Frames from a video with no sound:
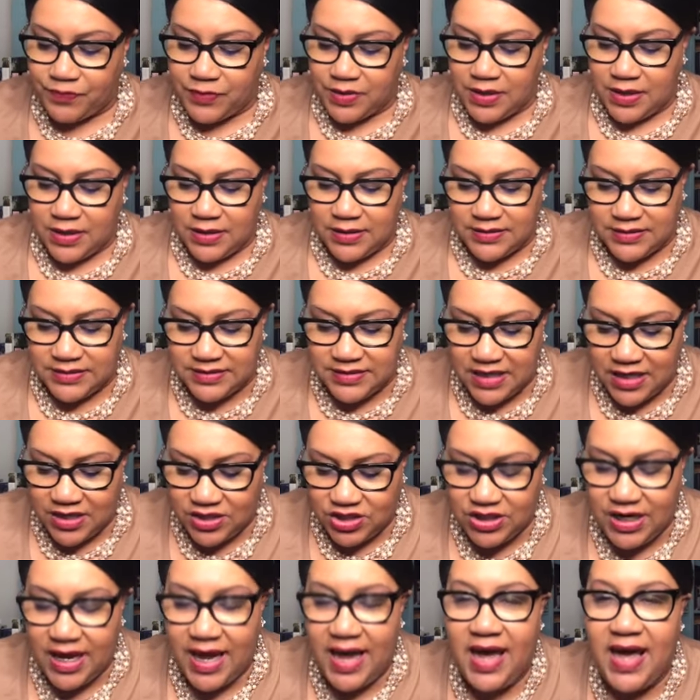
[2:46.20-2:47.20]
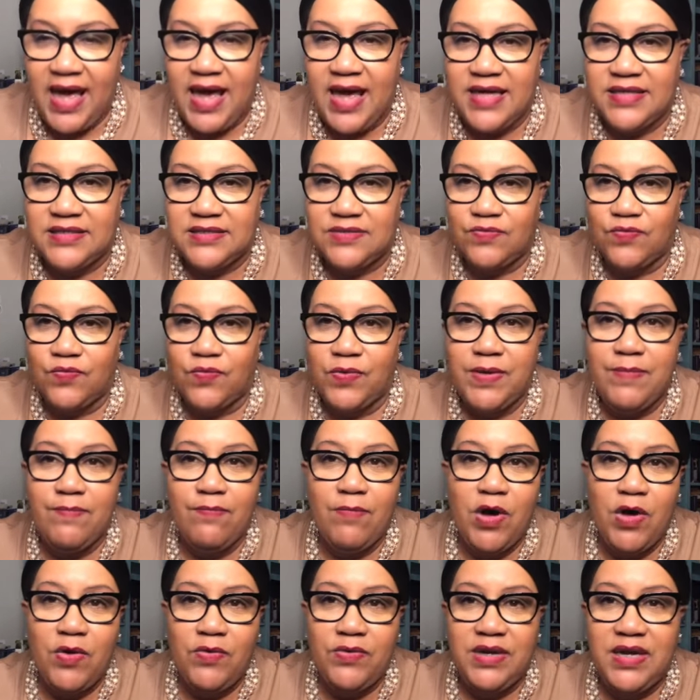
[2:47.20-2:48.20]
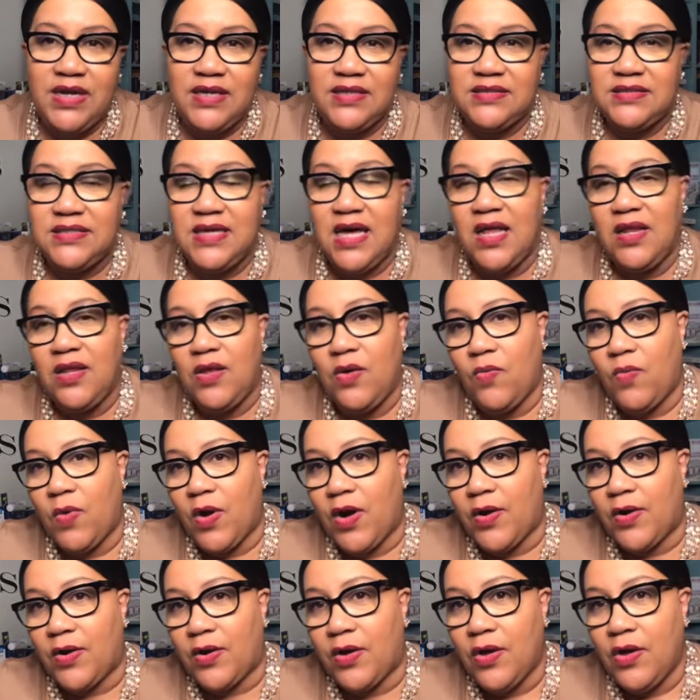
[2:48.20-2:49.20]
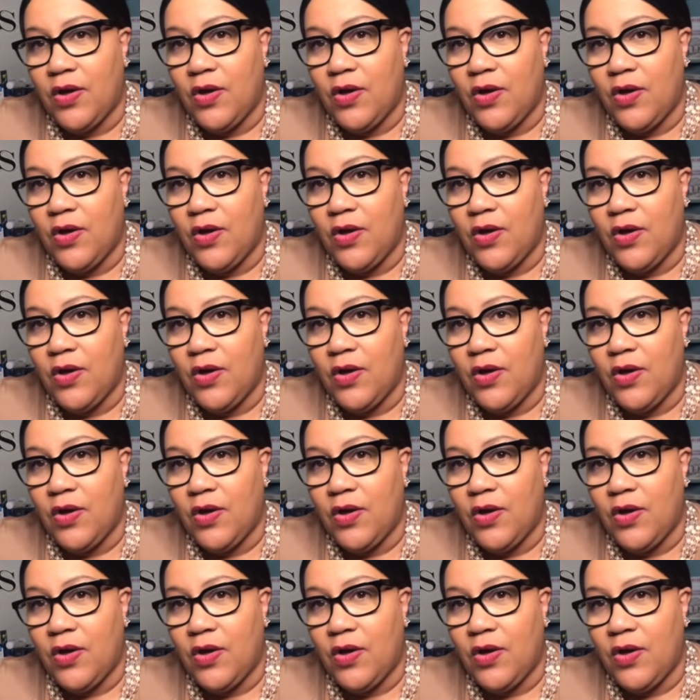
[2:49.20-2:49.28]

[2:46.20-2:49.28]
such as remote and telework.